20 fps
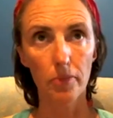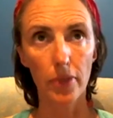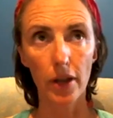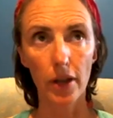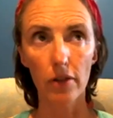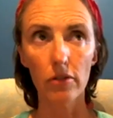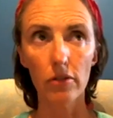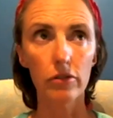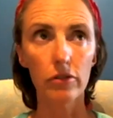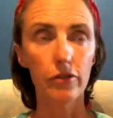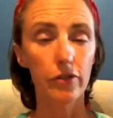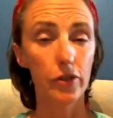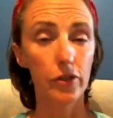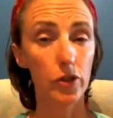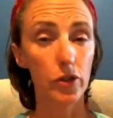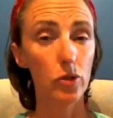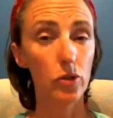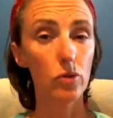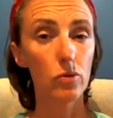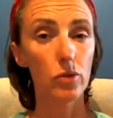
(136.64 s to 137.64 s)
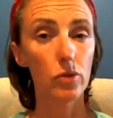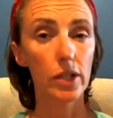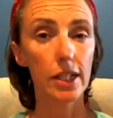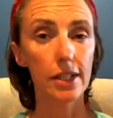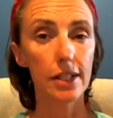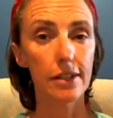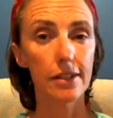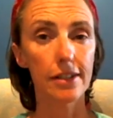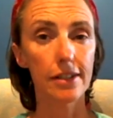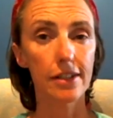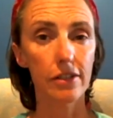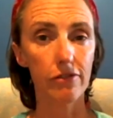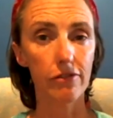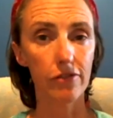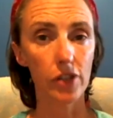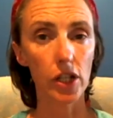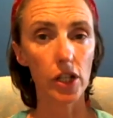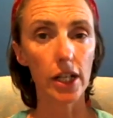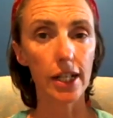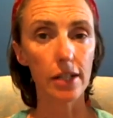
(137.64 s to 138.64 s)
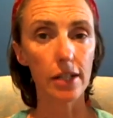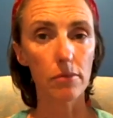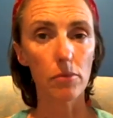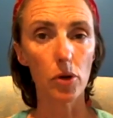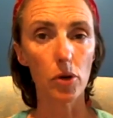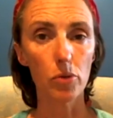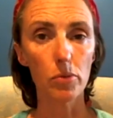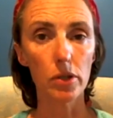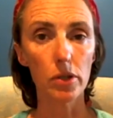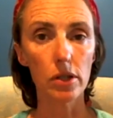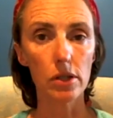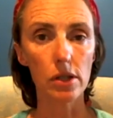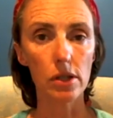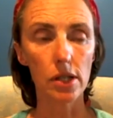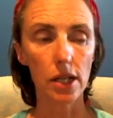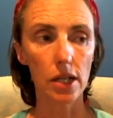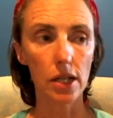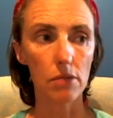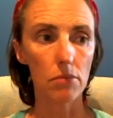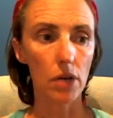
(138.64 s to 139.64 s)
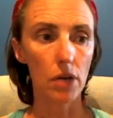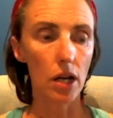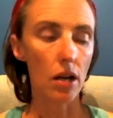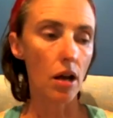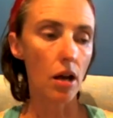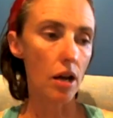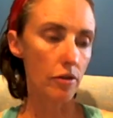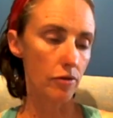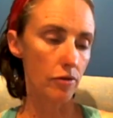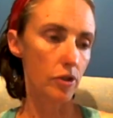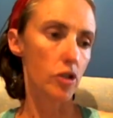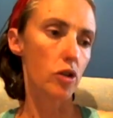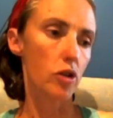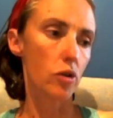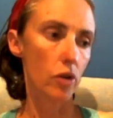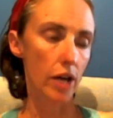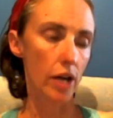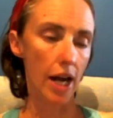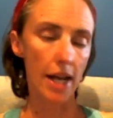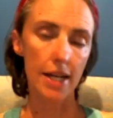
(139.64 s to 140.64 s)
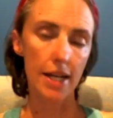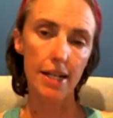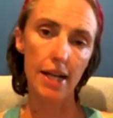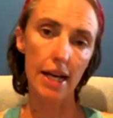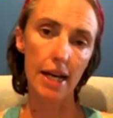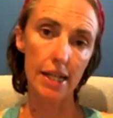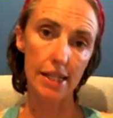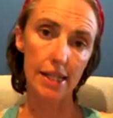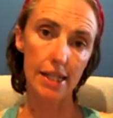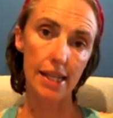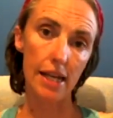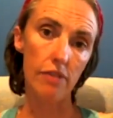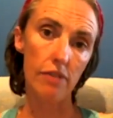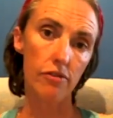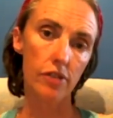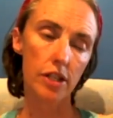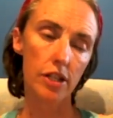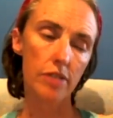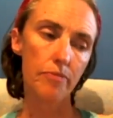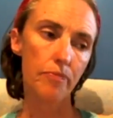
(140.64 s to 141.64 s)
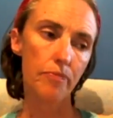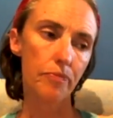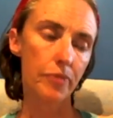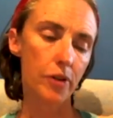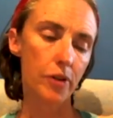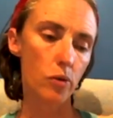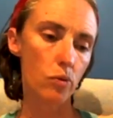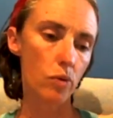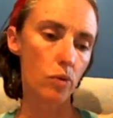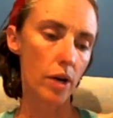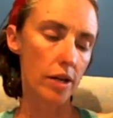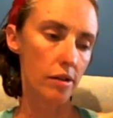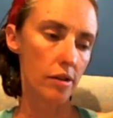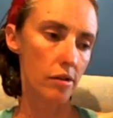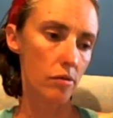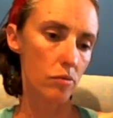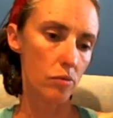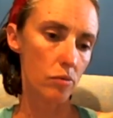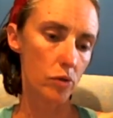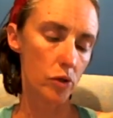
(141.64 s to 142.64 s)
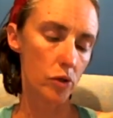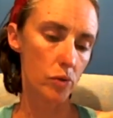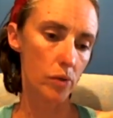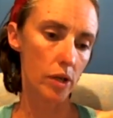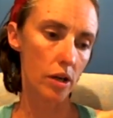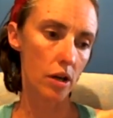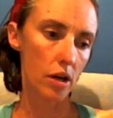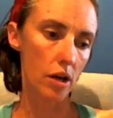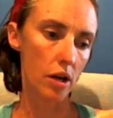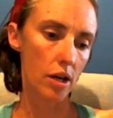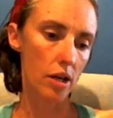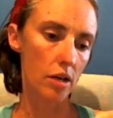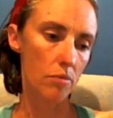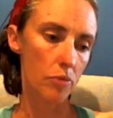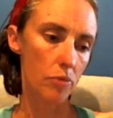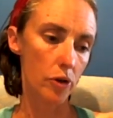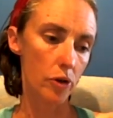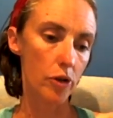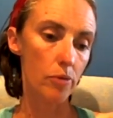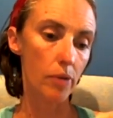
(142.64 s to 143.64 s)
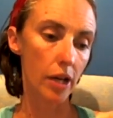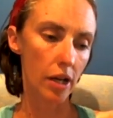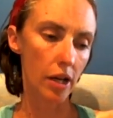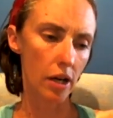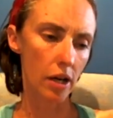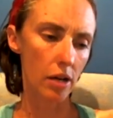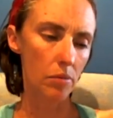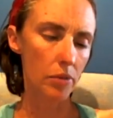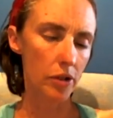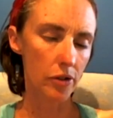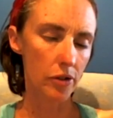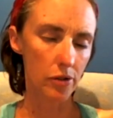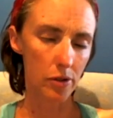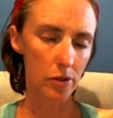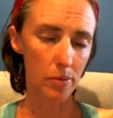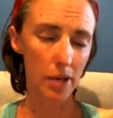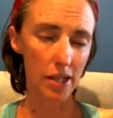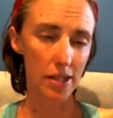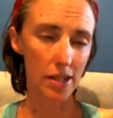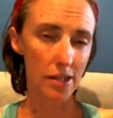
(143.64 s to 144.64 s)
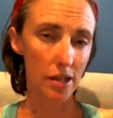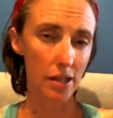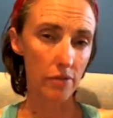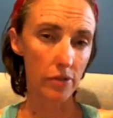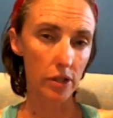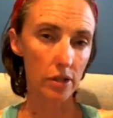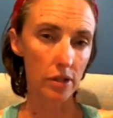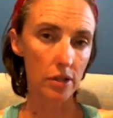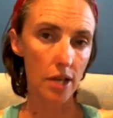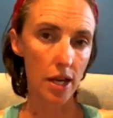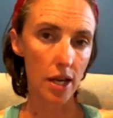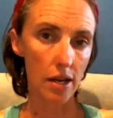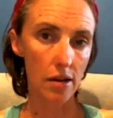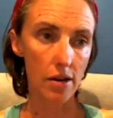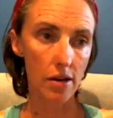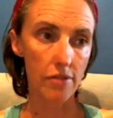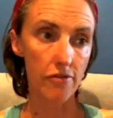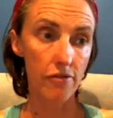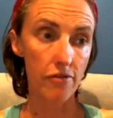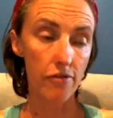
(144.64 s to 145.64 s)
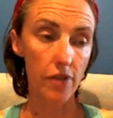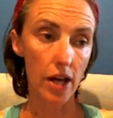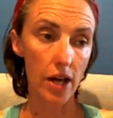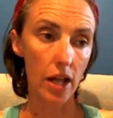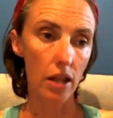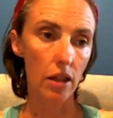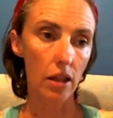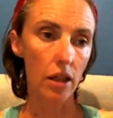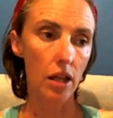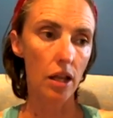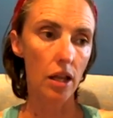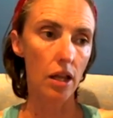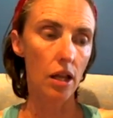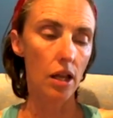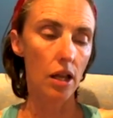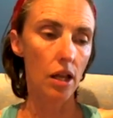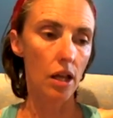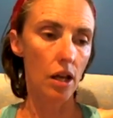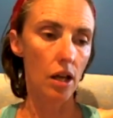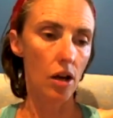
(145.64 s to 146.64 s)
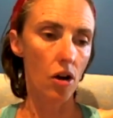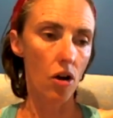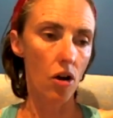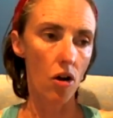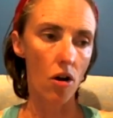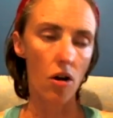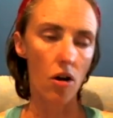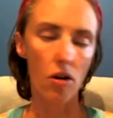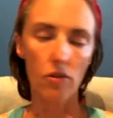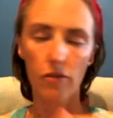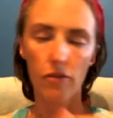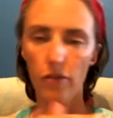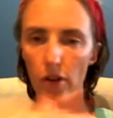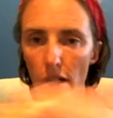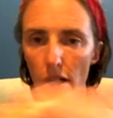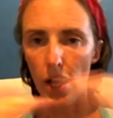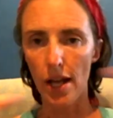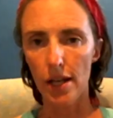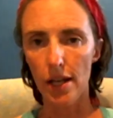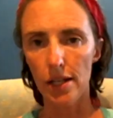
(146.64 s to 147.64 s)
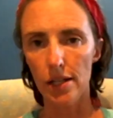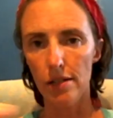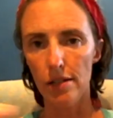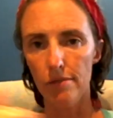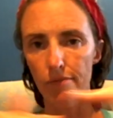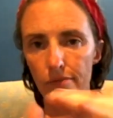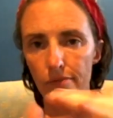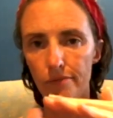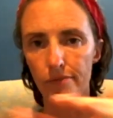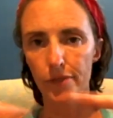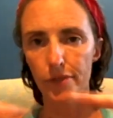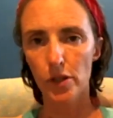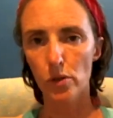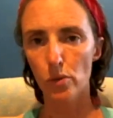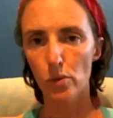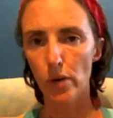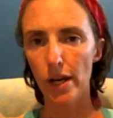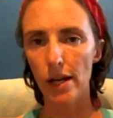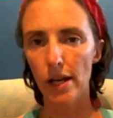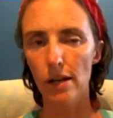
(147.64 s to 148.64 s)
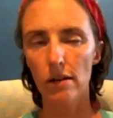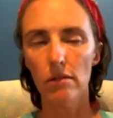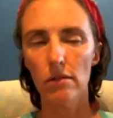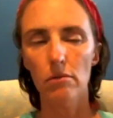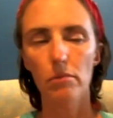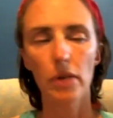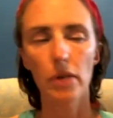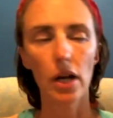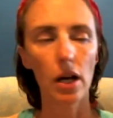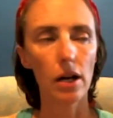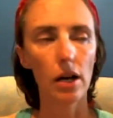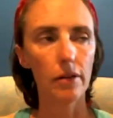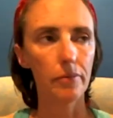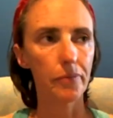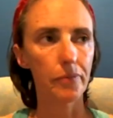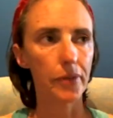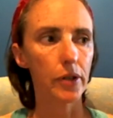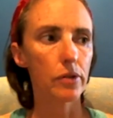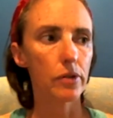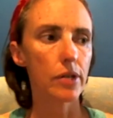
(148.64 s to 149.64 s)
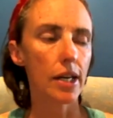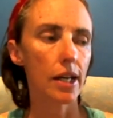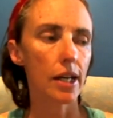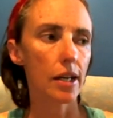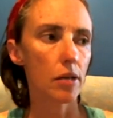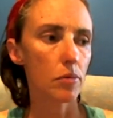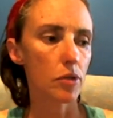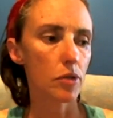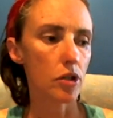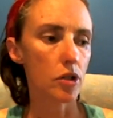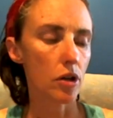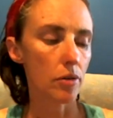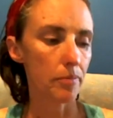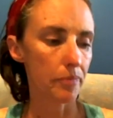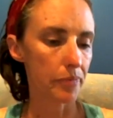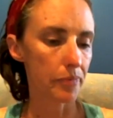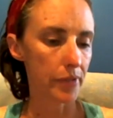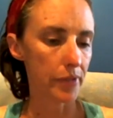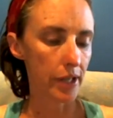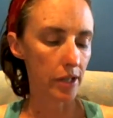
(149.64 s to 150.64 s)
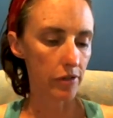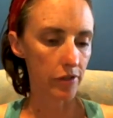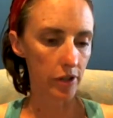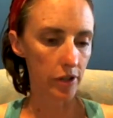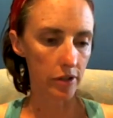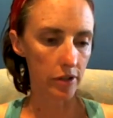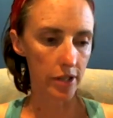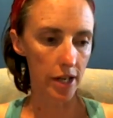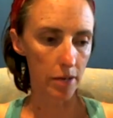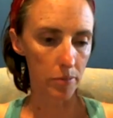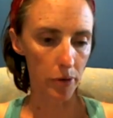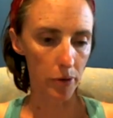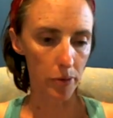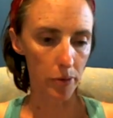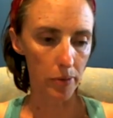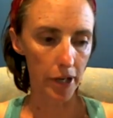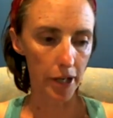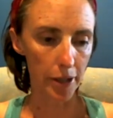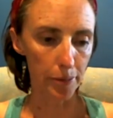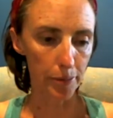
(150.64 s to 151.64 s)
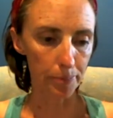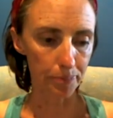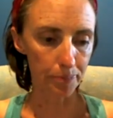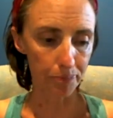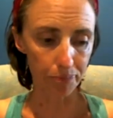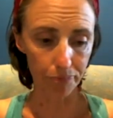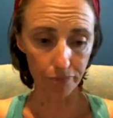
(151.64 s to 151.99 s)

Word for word: there are a few really defining moments in my life which created unsafety. One of them was when I broke my arm when I was about seven and I fell off a swing bar. I was hanging up the top and I fell down and broke my arm.